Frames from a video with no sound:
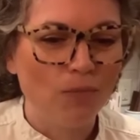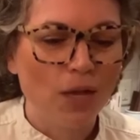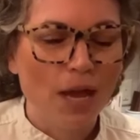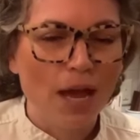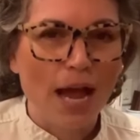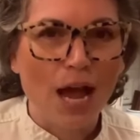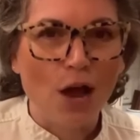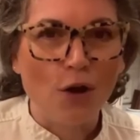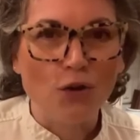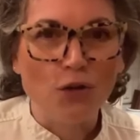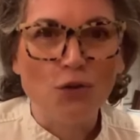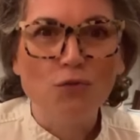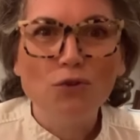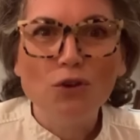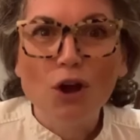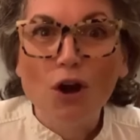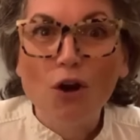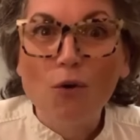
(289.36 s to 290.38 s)
how
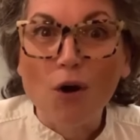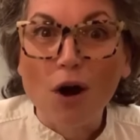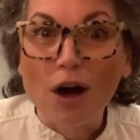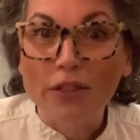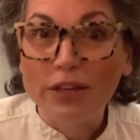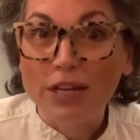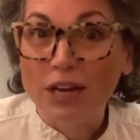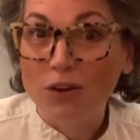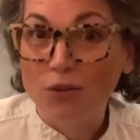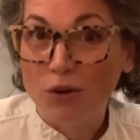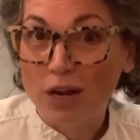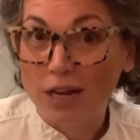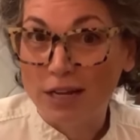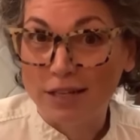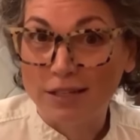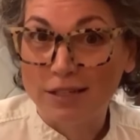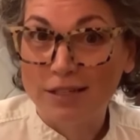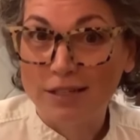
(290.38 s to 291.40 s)
all the
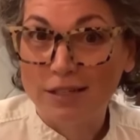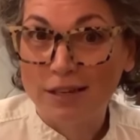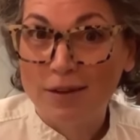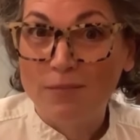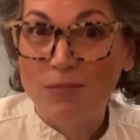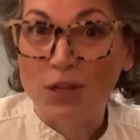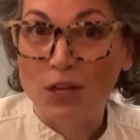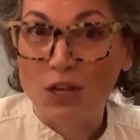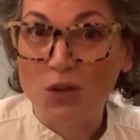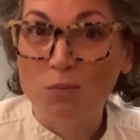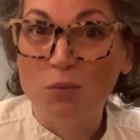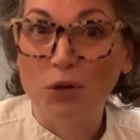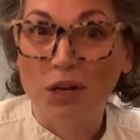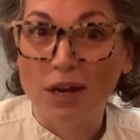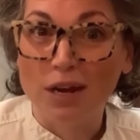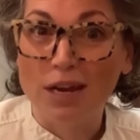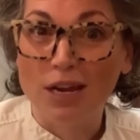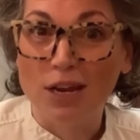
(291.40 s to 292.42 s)
ingredients that you put
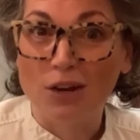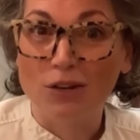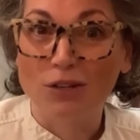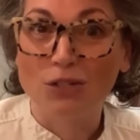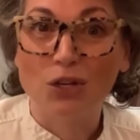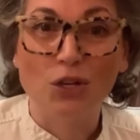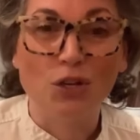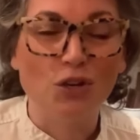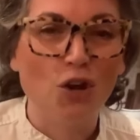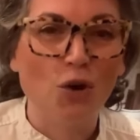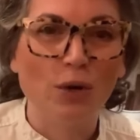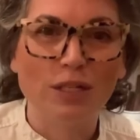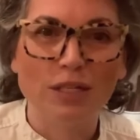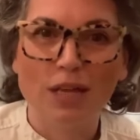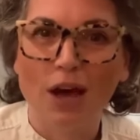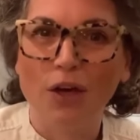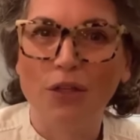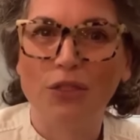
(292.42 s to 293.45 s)
in here. So it's
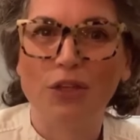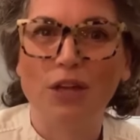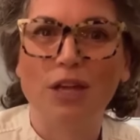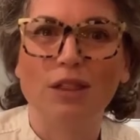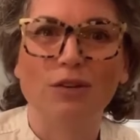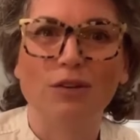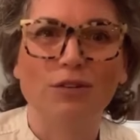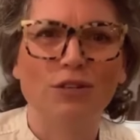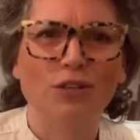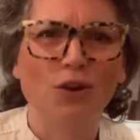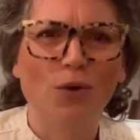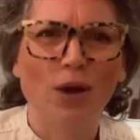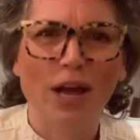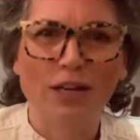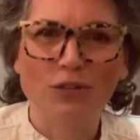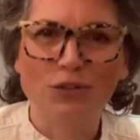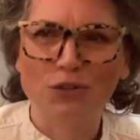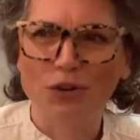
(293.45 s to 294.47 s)
healthy, there's no
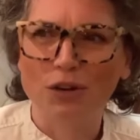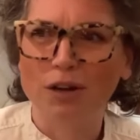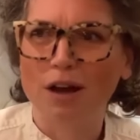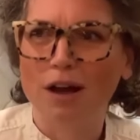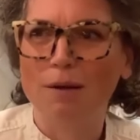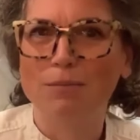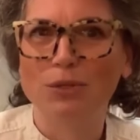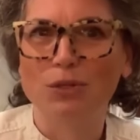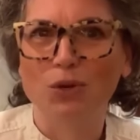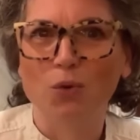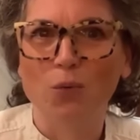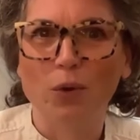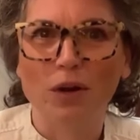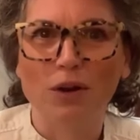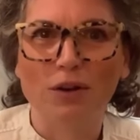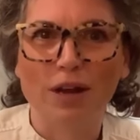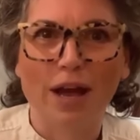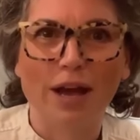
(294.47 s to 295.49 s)
extra gums or
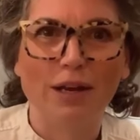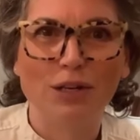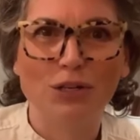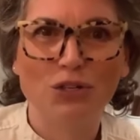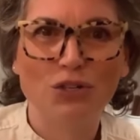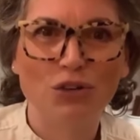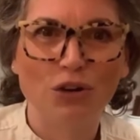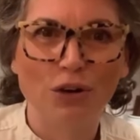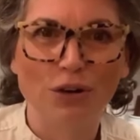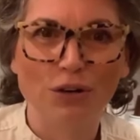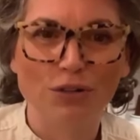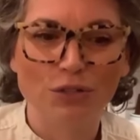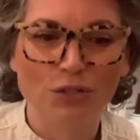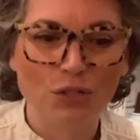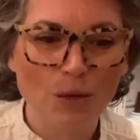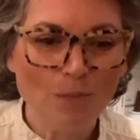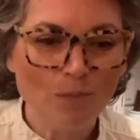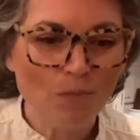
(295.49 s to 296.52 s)
weird added
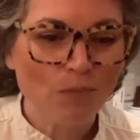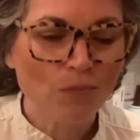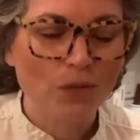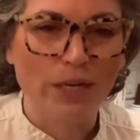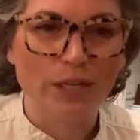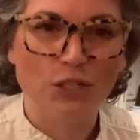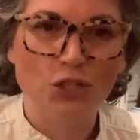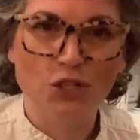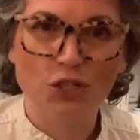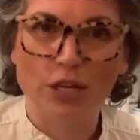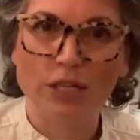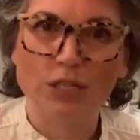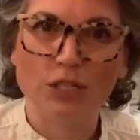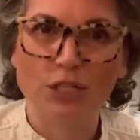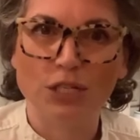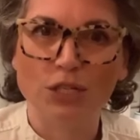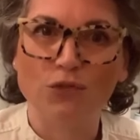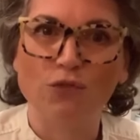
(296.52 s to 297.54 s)
sugars. It's just
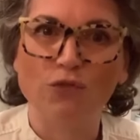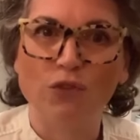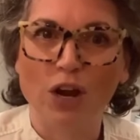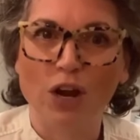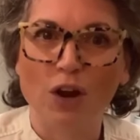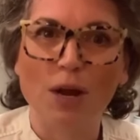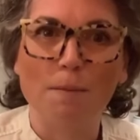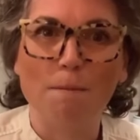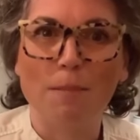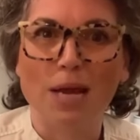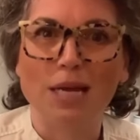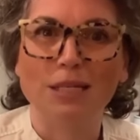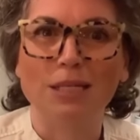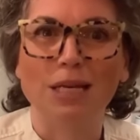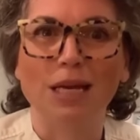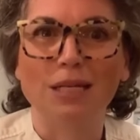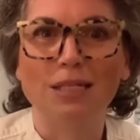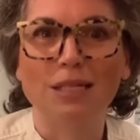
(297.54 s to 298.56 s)
these very
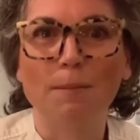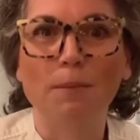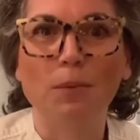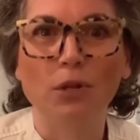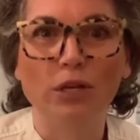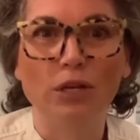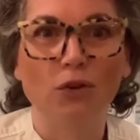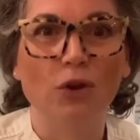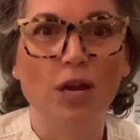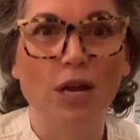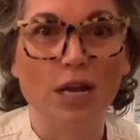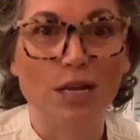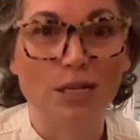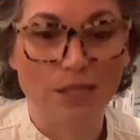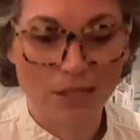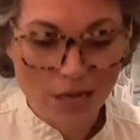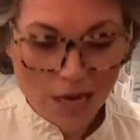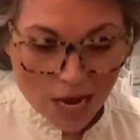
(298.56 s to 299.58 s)
basic, simple
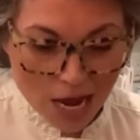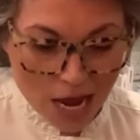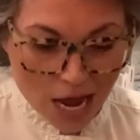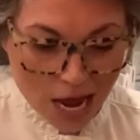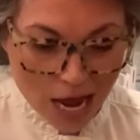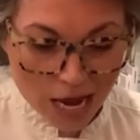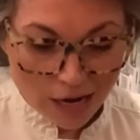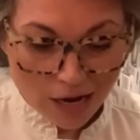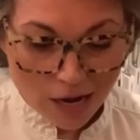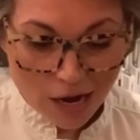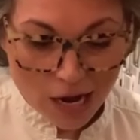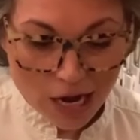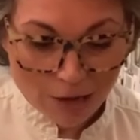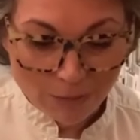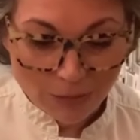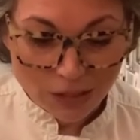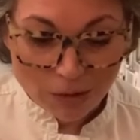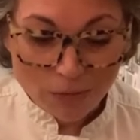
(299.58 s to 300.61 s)
ingredients.
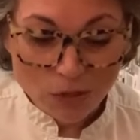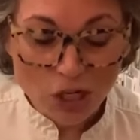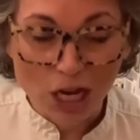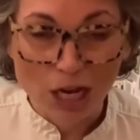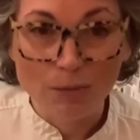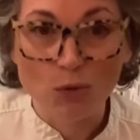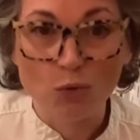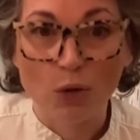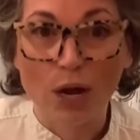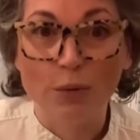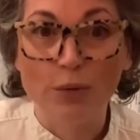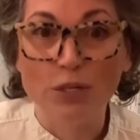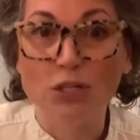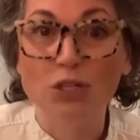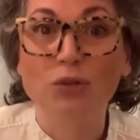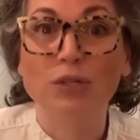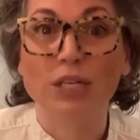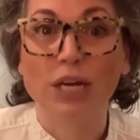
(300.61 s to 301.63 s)
And sometimes what I would do
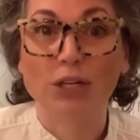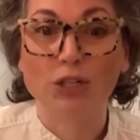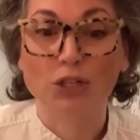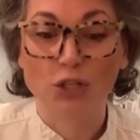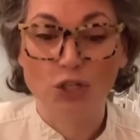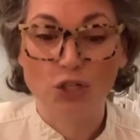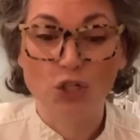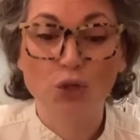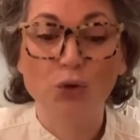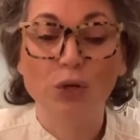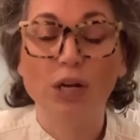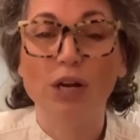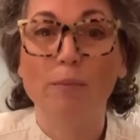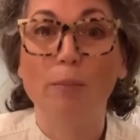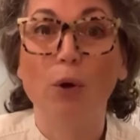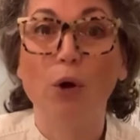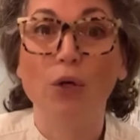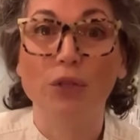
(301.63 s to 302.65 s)
is actually do it in a
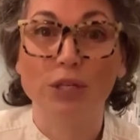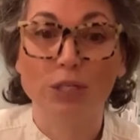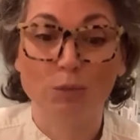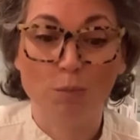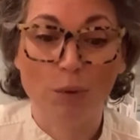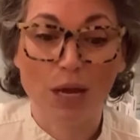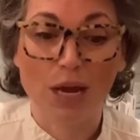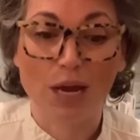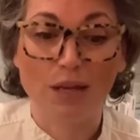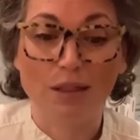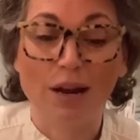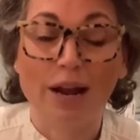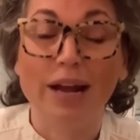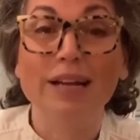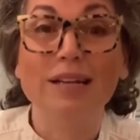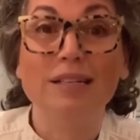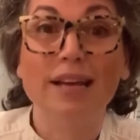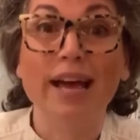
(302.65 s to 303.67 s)
bowl this big that I
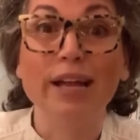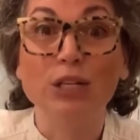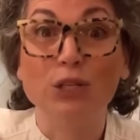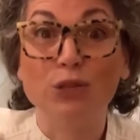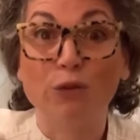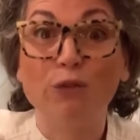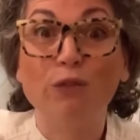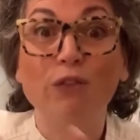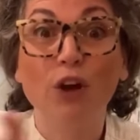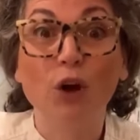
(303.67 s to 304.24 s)
intend to fill